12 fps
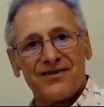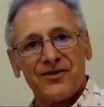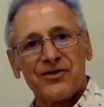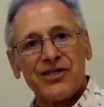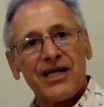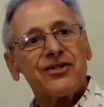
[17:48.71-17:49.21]

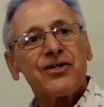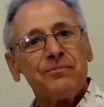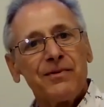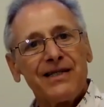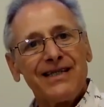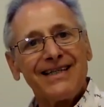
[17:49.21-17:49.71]
So
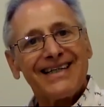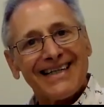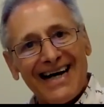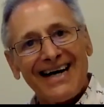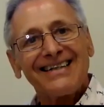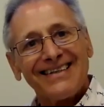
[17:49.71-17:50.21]
ChatGPT
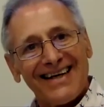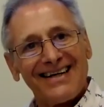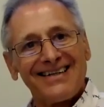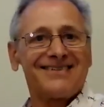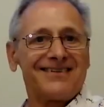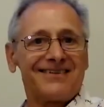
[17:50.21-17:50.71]
can't
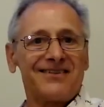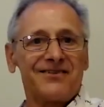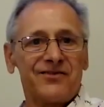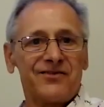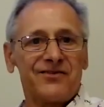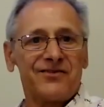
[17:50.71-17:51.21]
answer
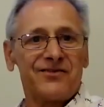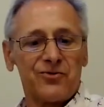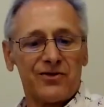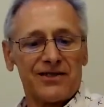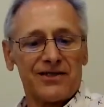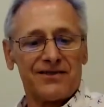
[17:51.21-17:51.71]
these
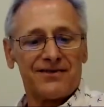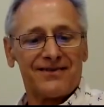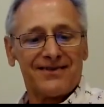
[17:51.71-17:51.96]
stories.